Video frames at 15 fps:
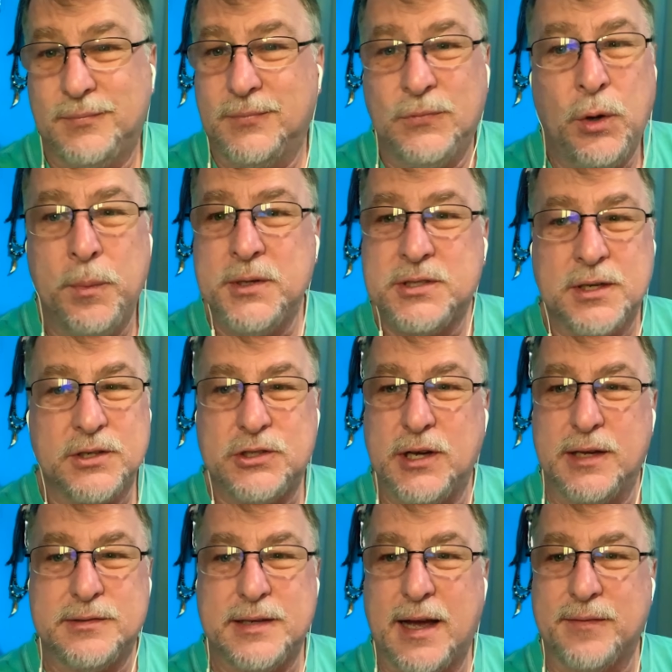Nobody's going to
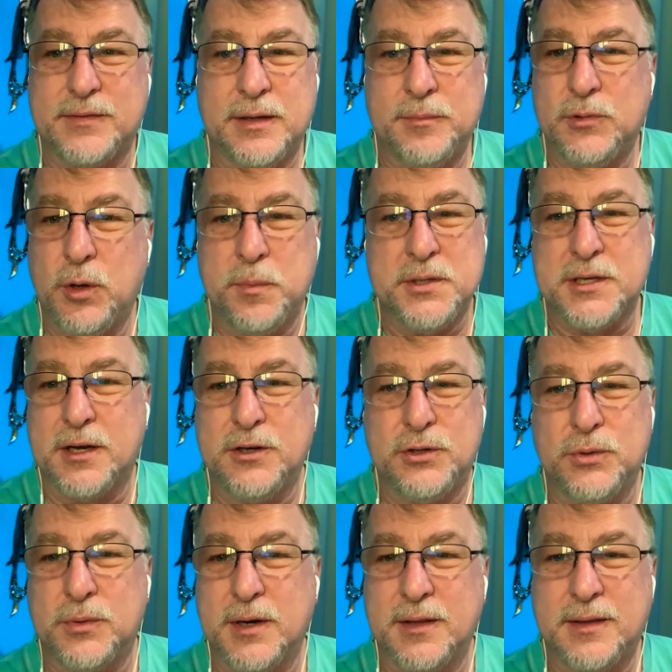chase after them. Nobody's going to
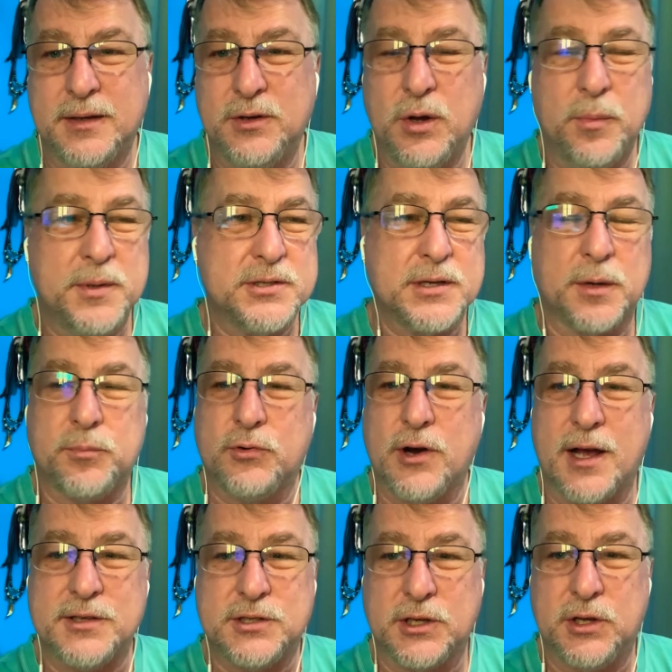do anything. Nobody's going to
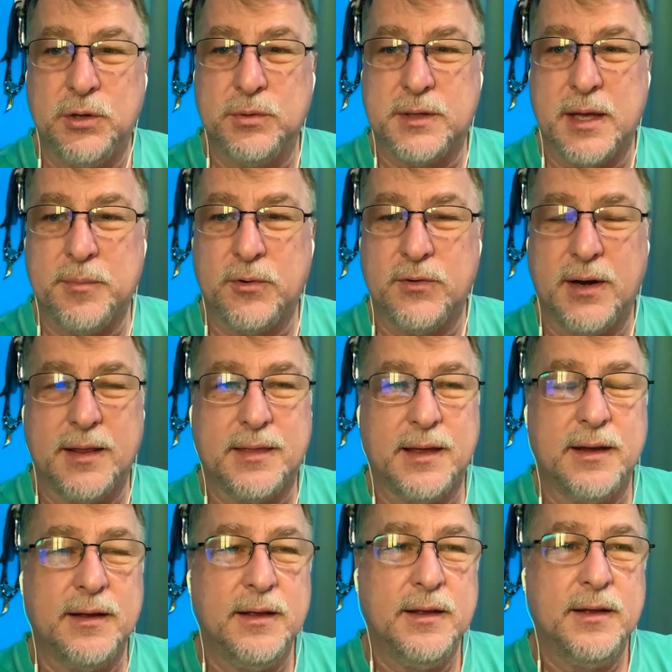prosecute them or
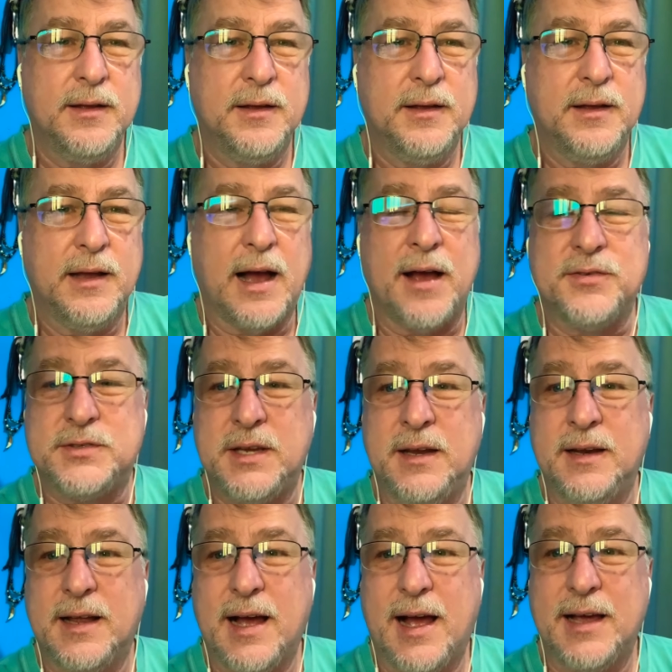anything. I've
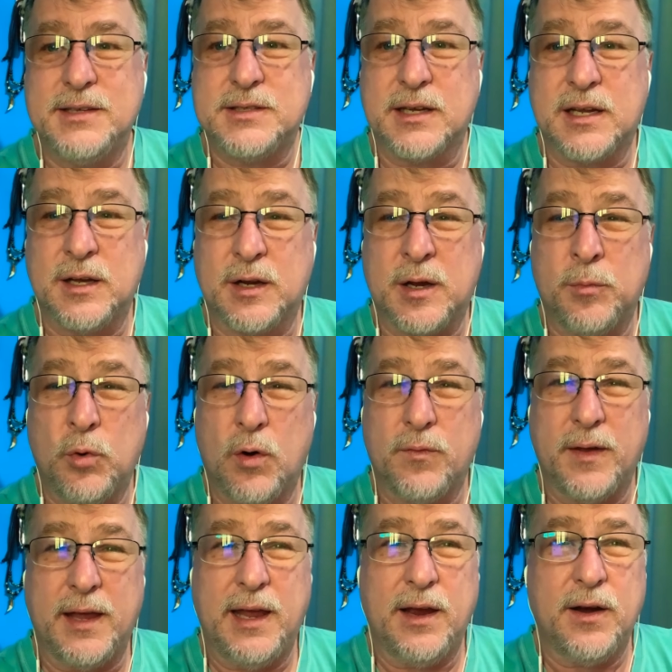seen guys that come
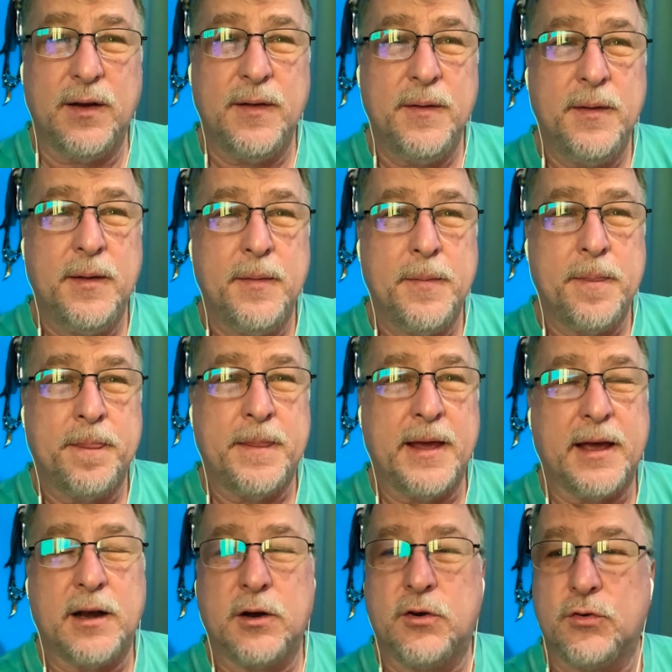over here. They
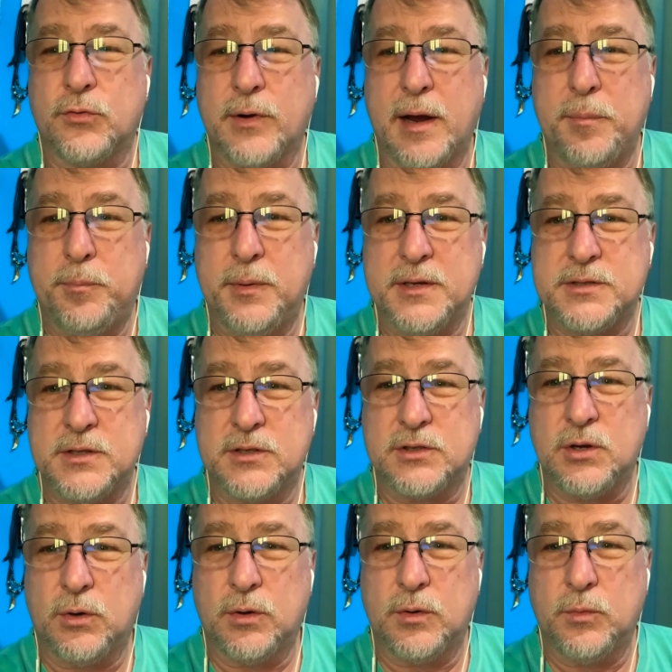got a great business
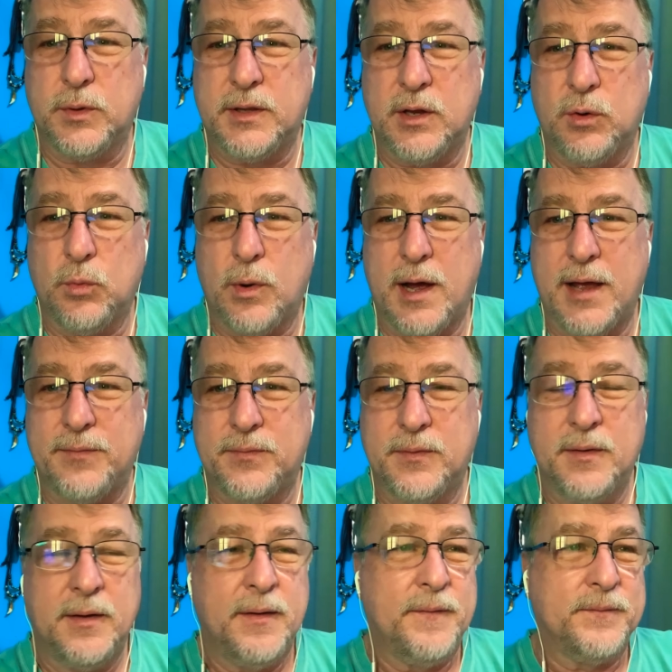going with their wife.
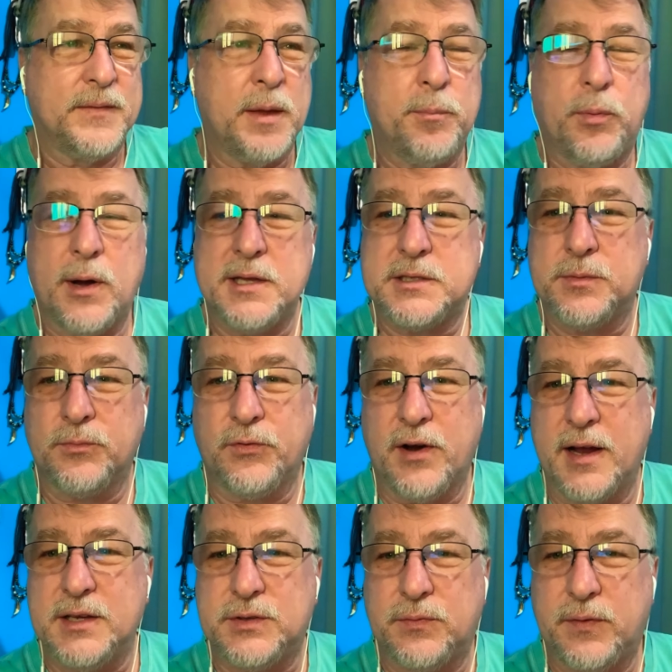They bought some
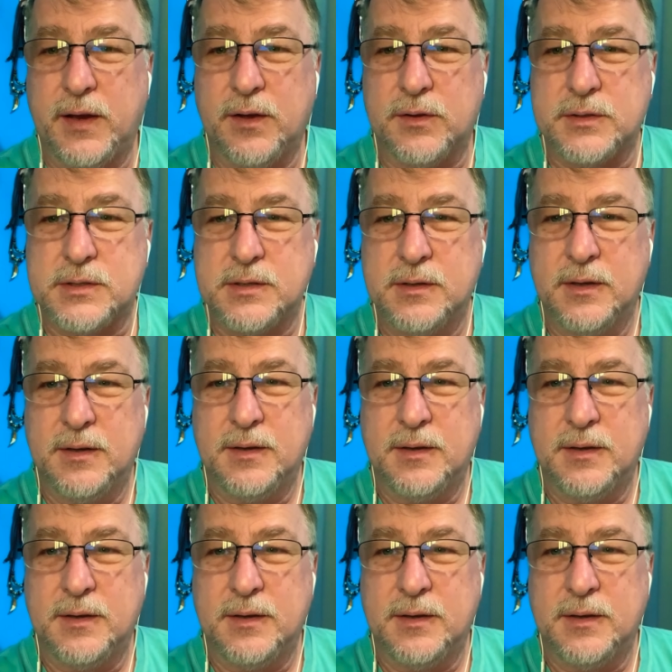rice fields.